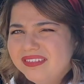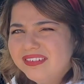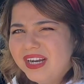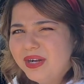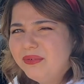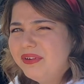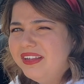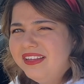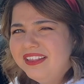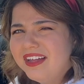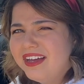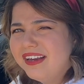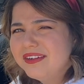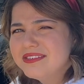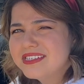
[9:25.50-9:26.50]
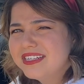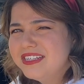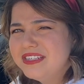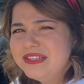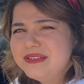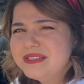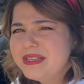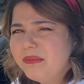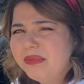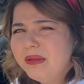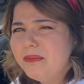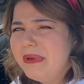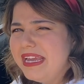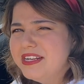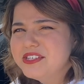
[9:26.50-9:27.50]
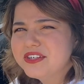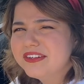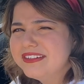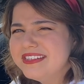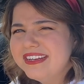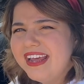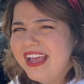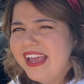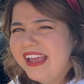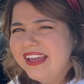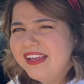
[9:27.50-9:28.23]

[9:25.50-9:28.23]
I really thought I was going to do something major today.